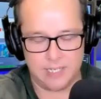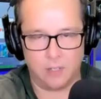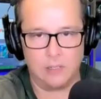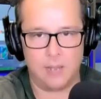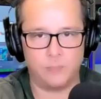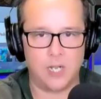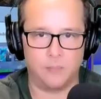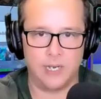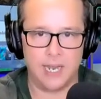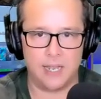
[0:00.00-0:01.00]
a Dell
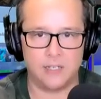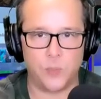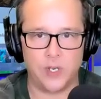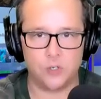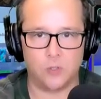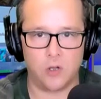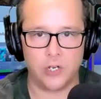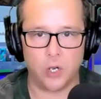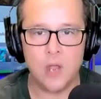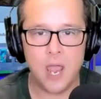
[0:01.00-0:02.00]
laptop that has spatial
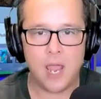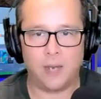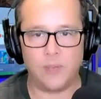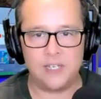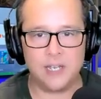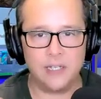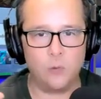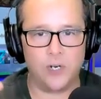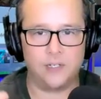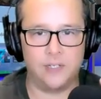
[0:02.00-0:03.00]
audio. And basically
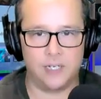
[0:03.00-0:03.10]
what it